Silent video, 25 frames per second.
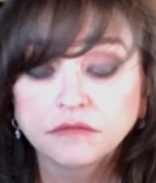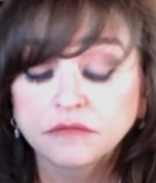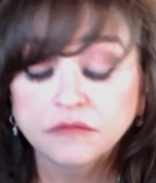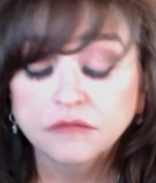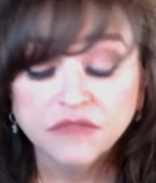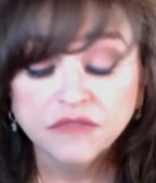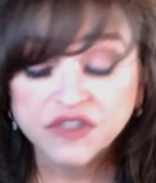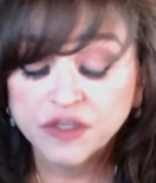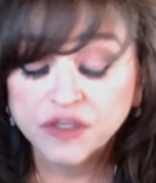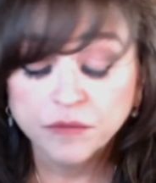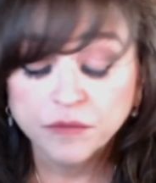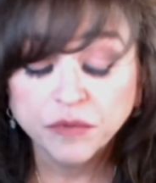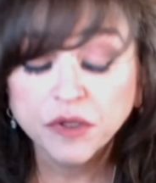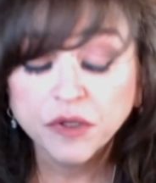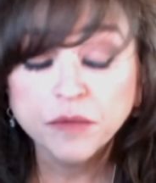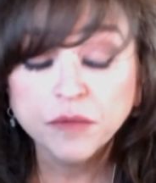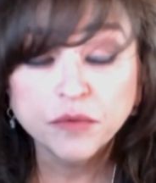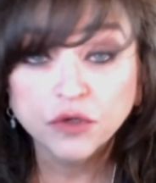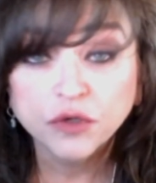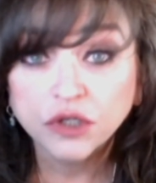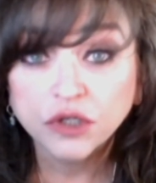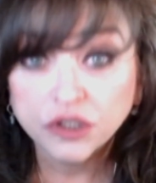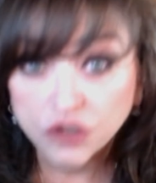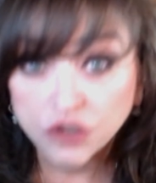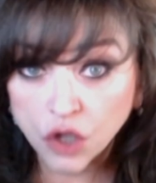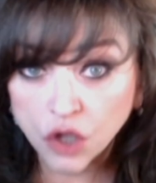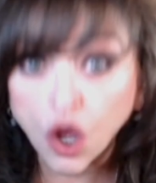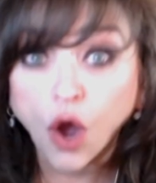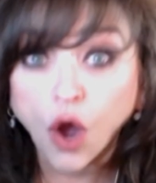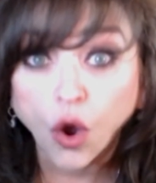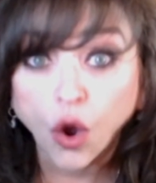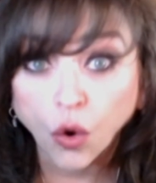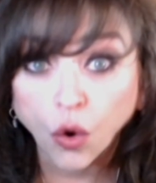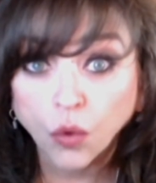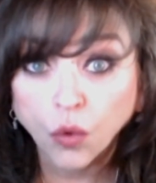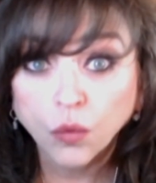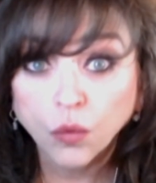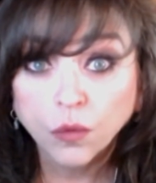Simply put,
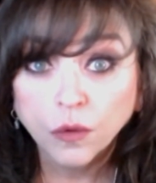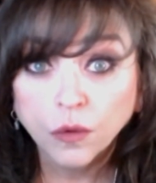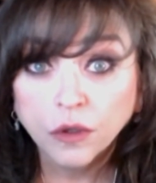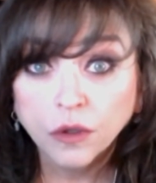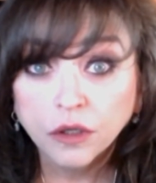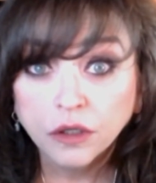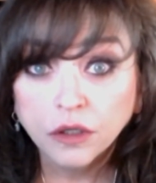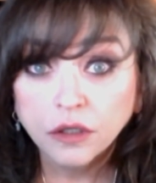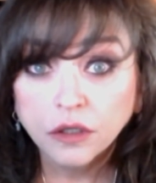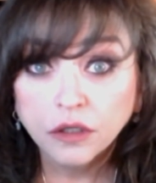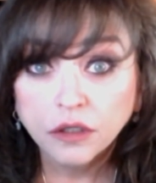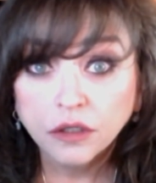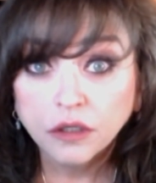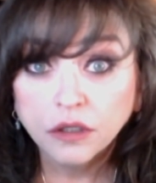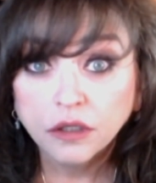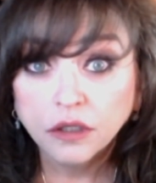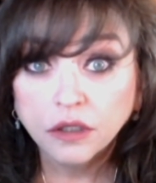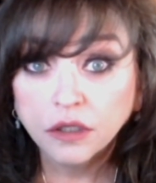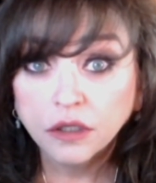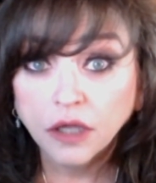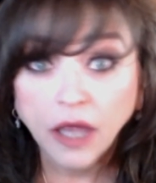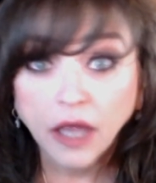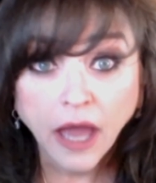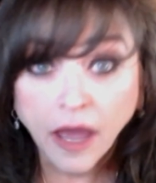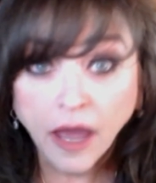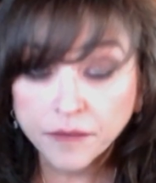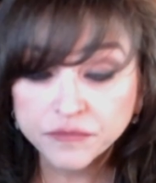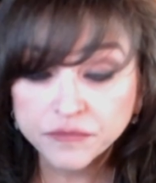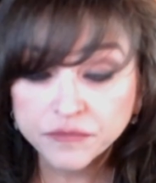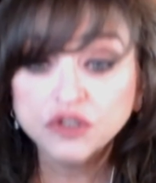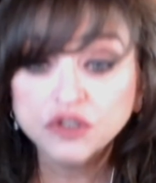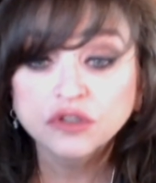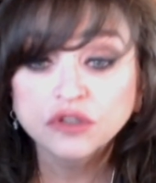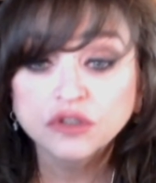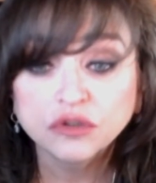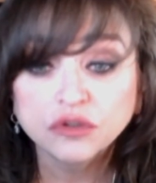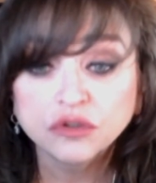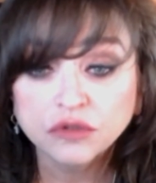no.
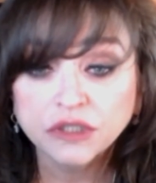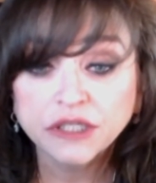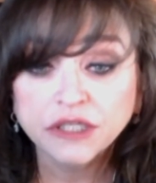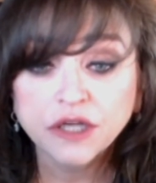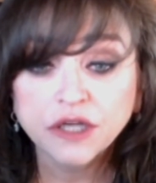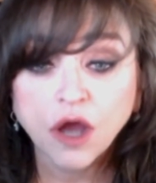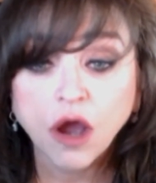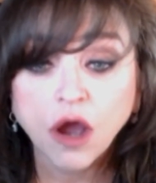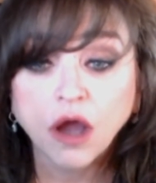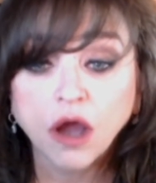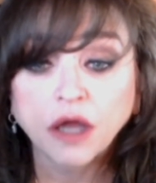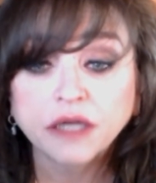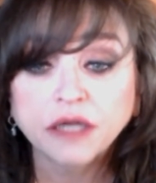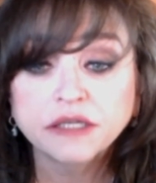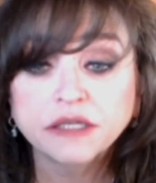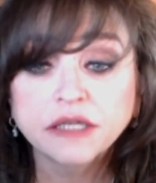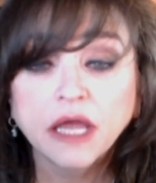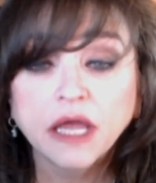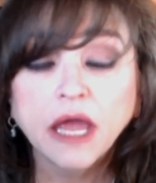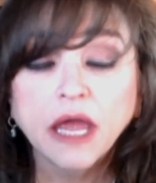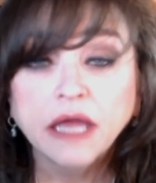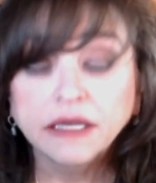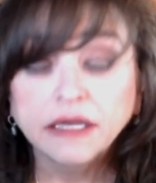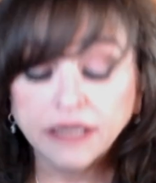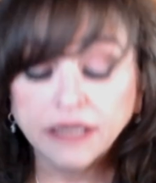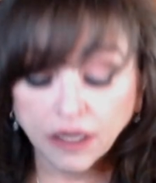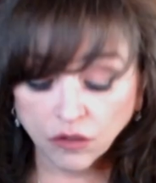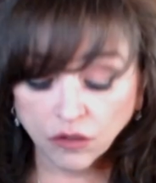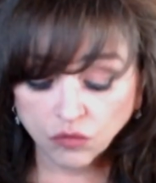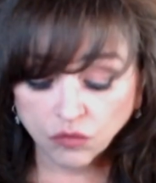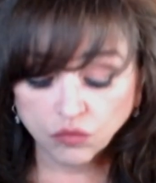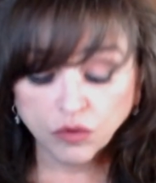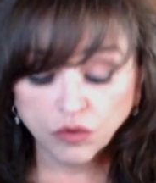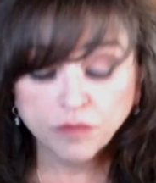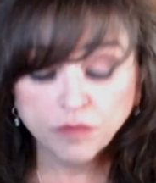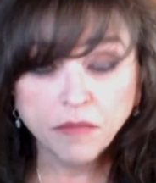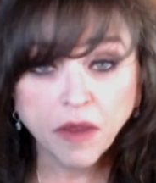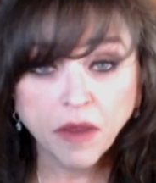Absolutely not. Now,
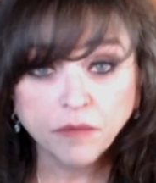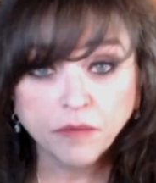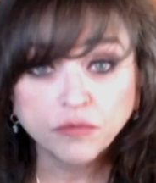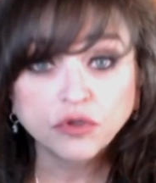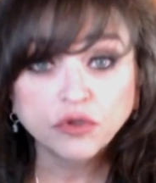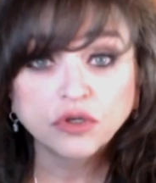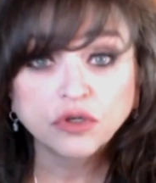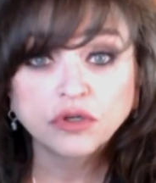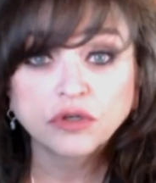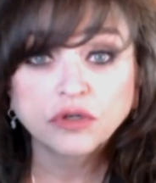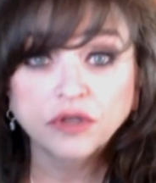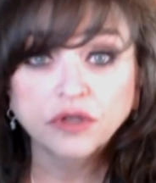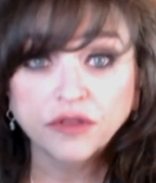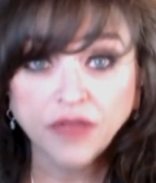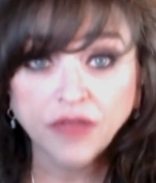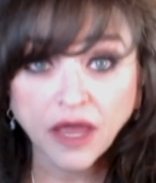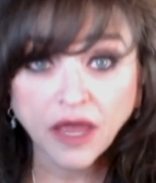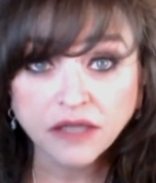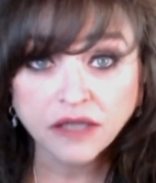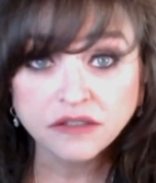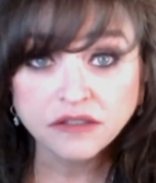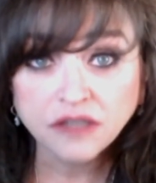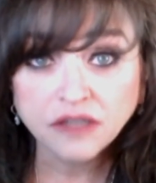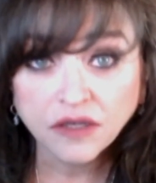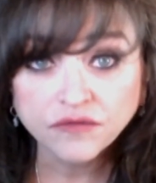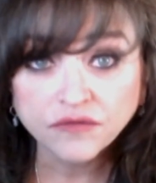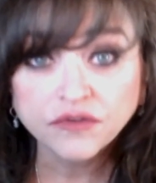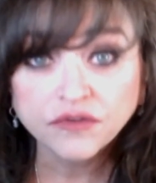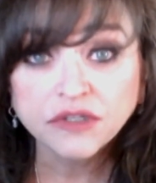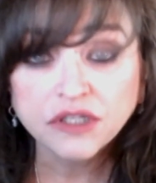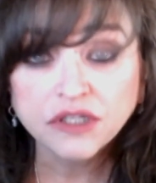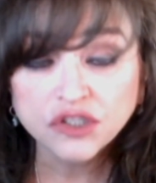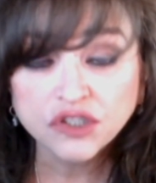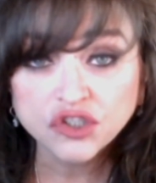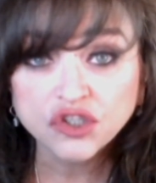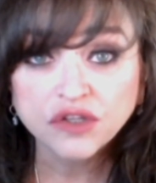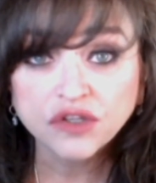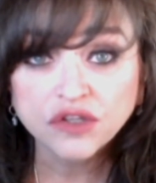remember that
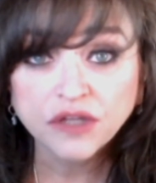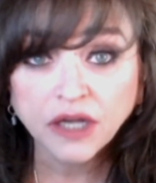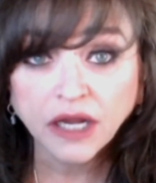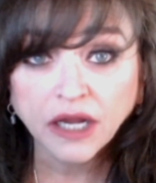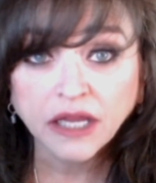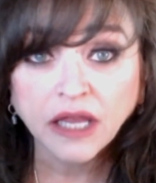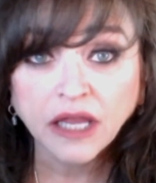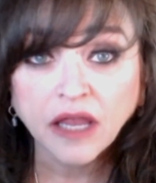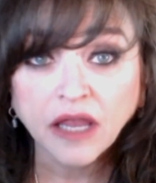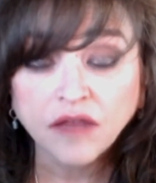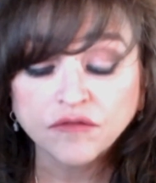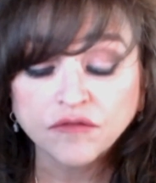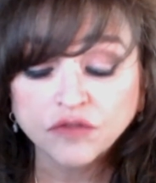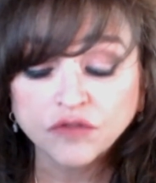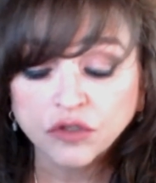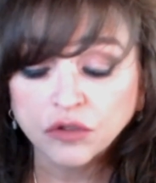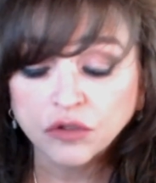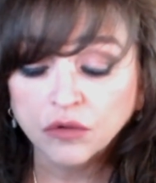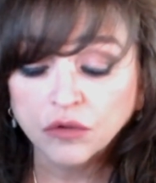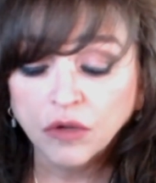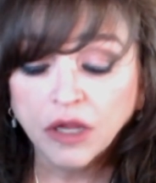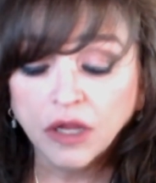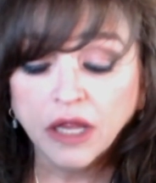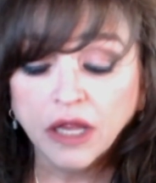definition that I gave you.